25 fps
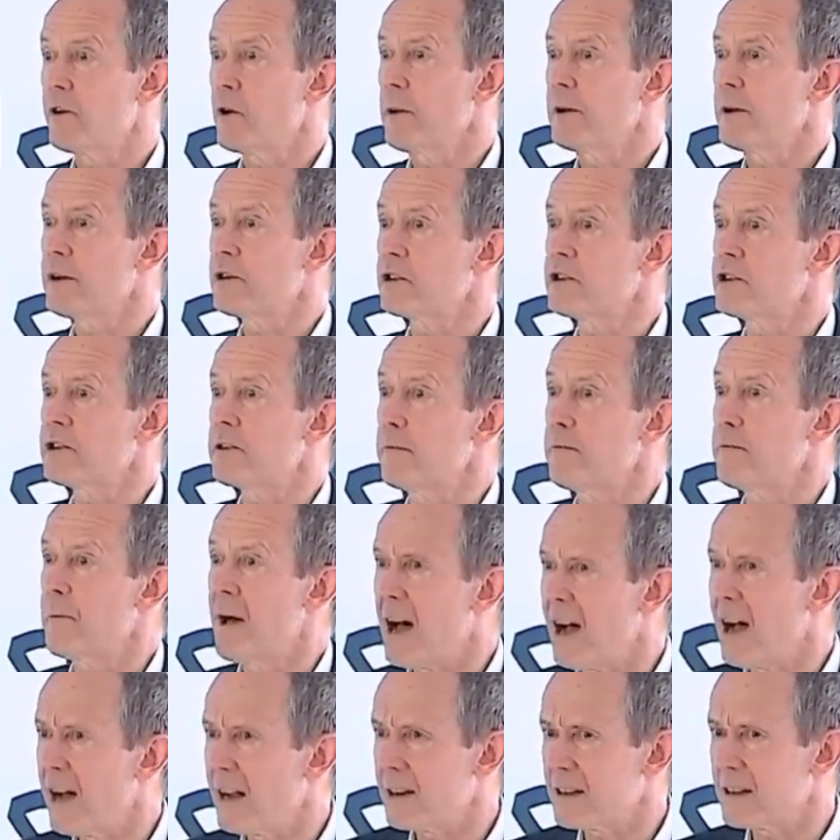into some
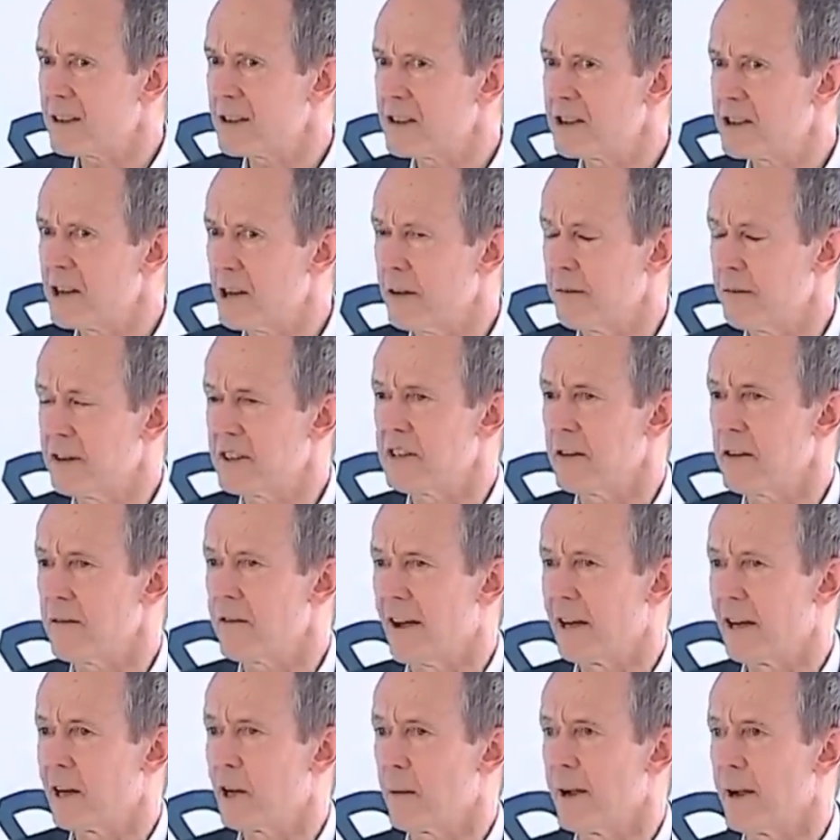pilot service
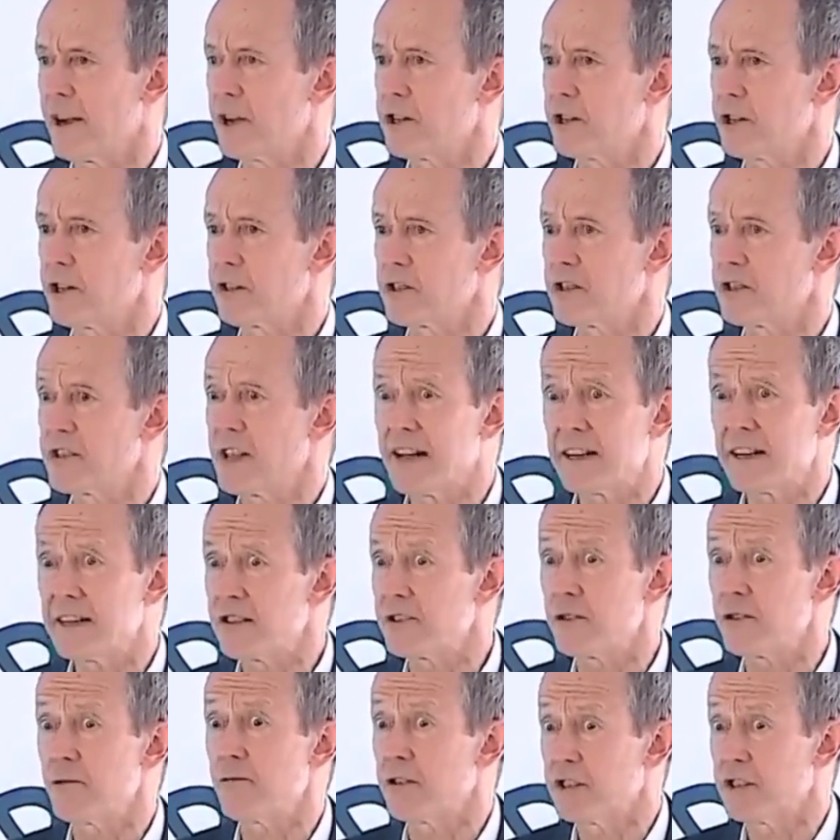evaluations, that
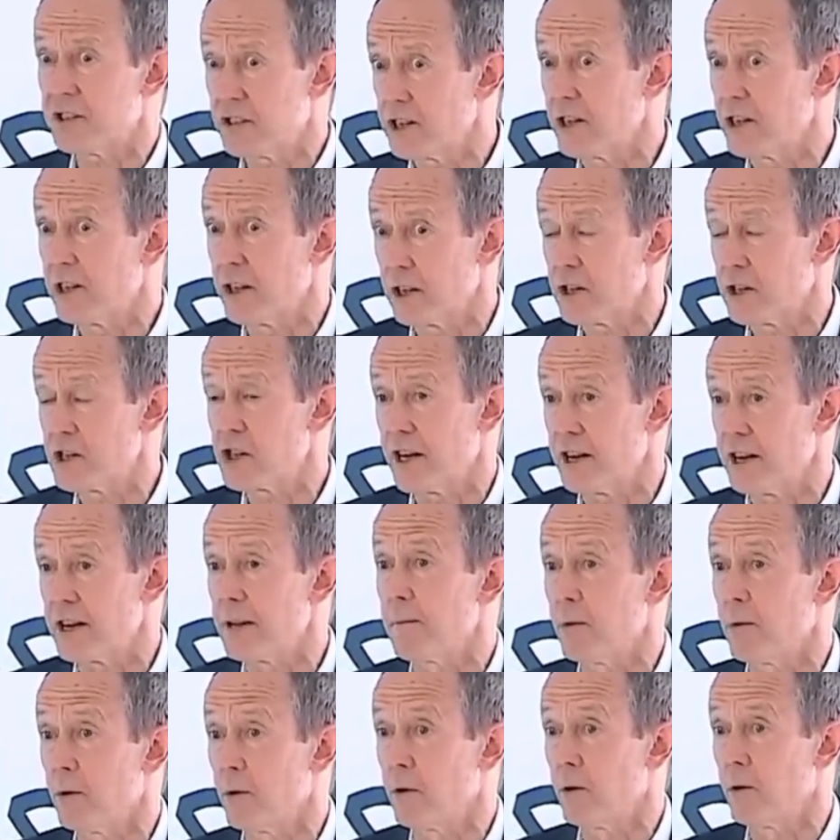isn't research
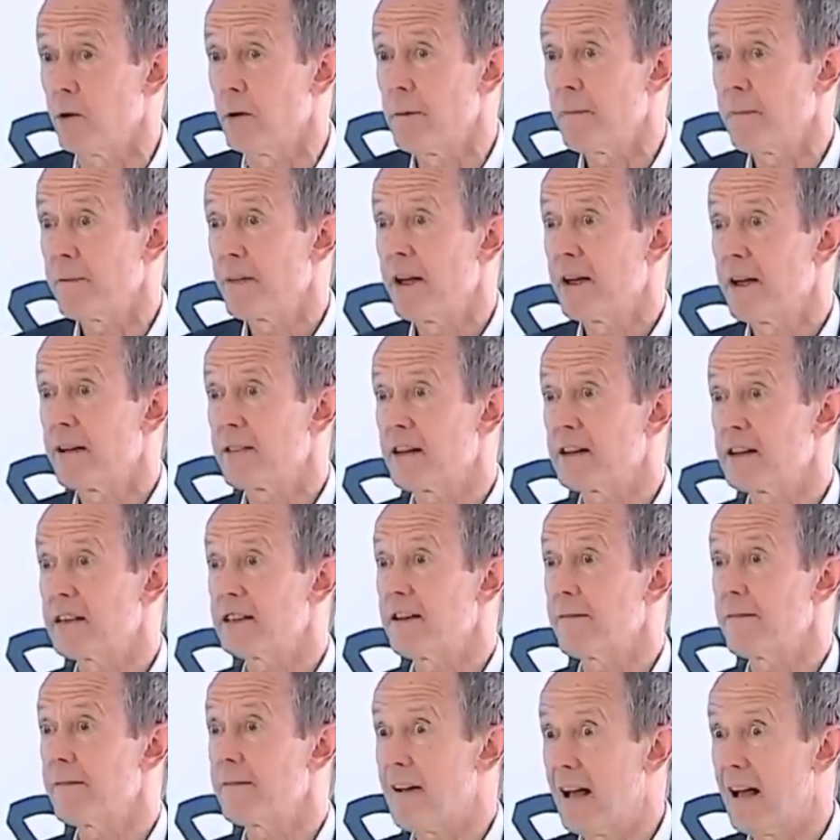anymore. That is
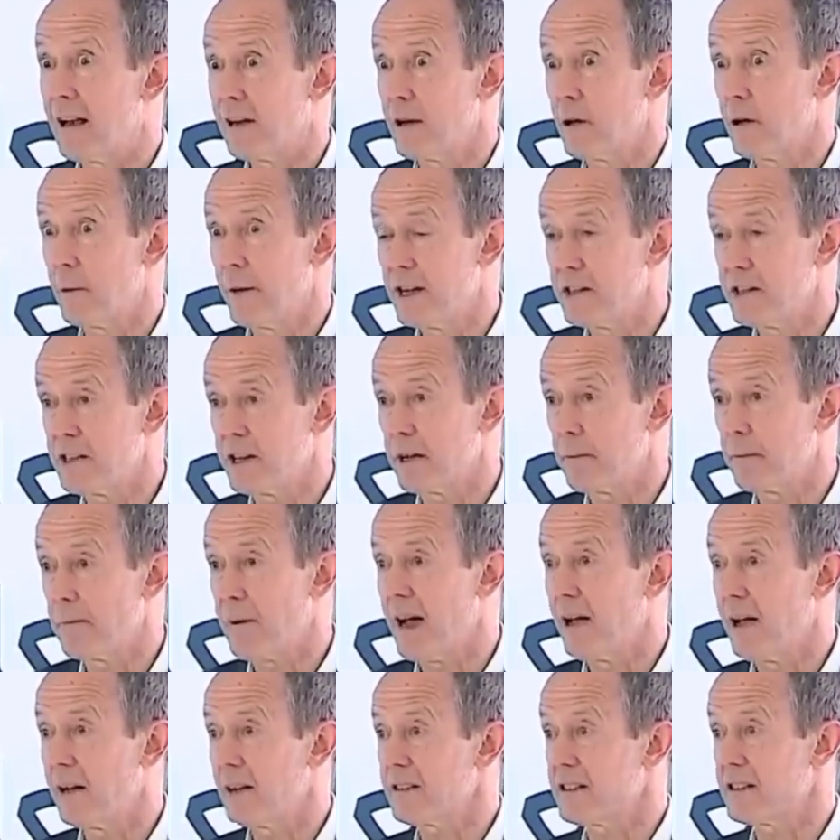evaluating a
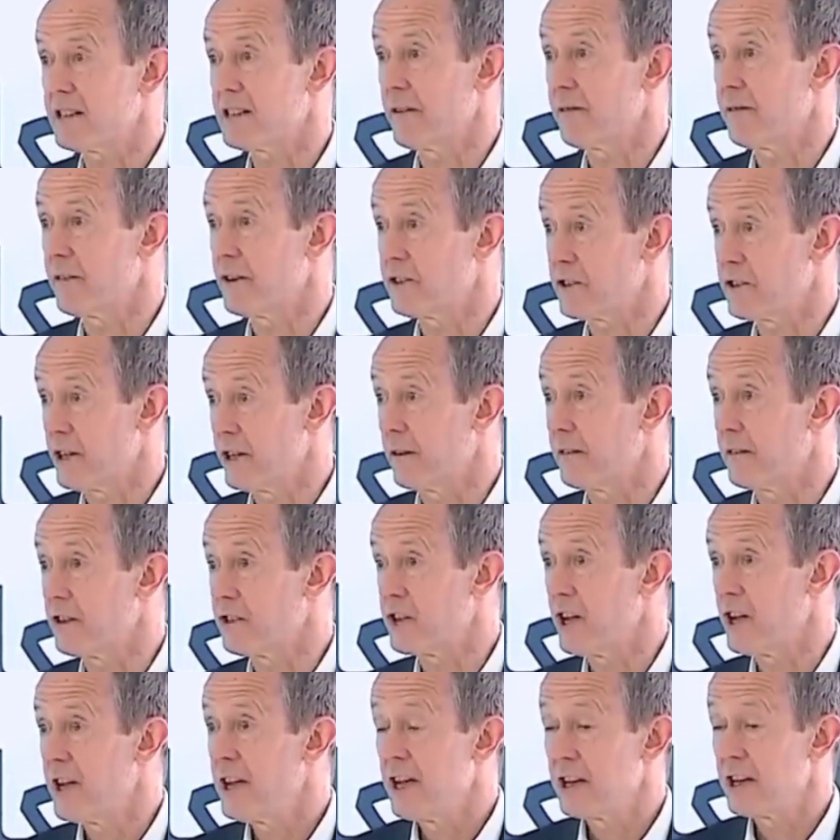pilot service
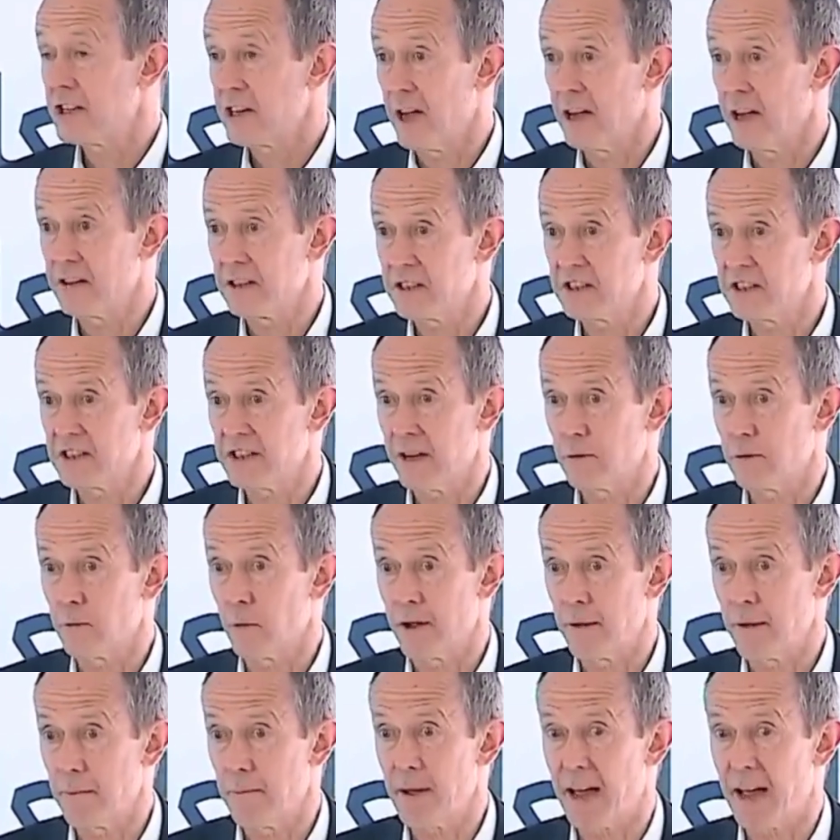to understand
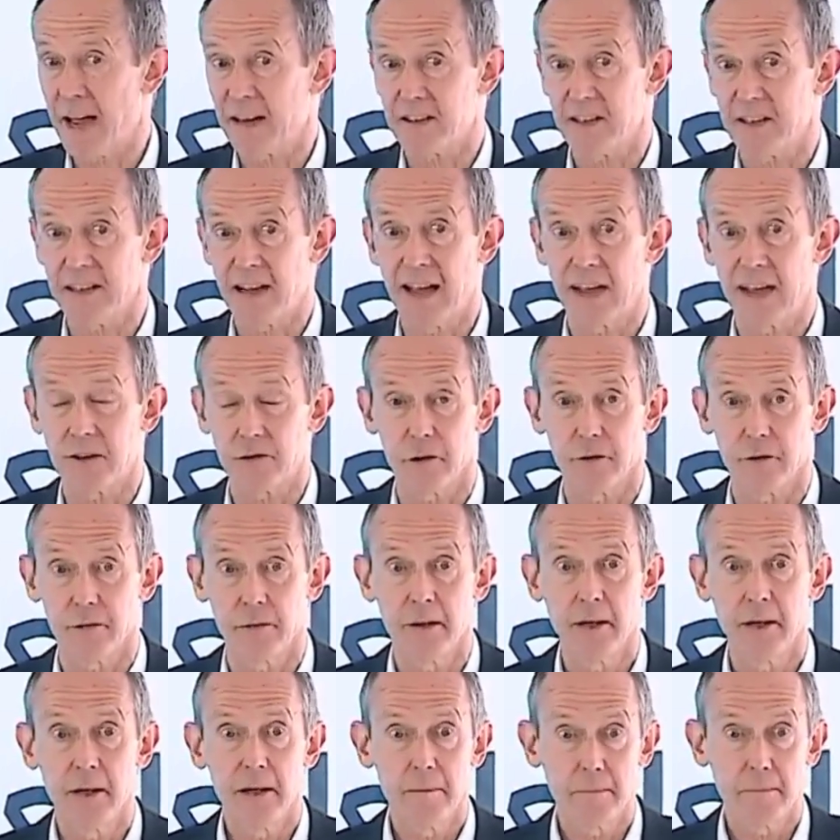what impacts it has
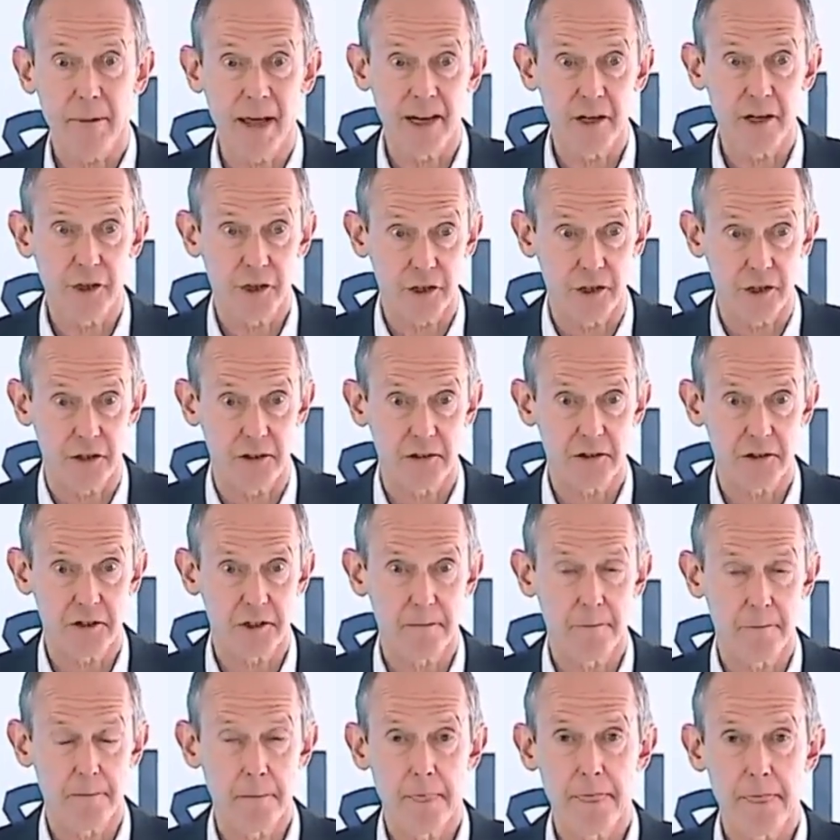on
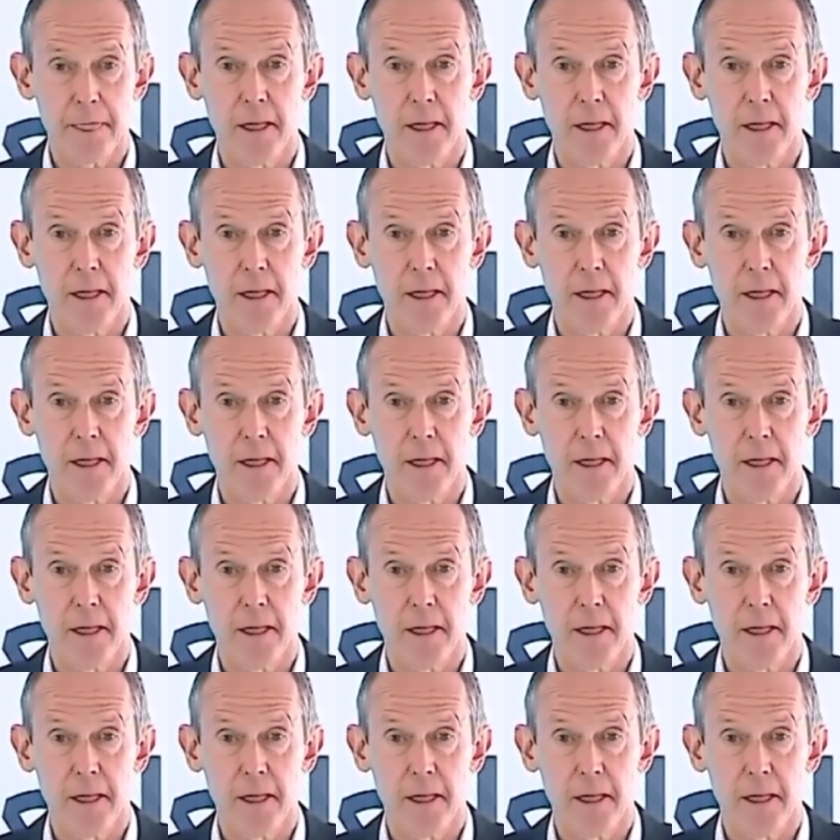patients.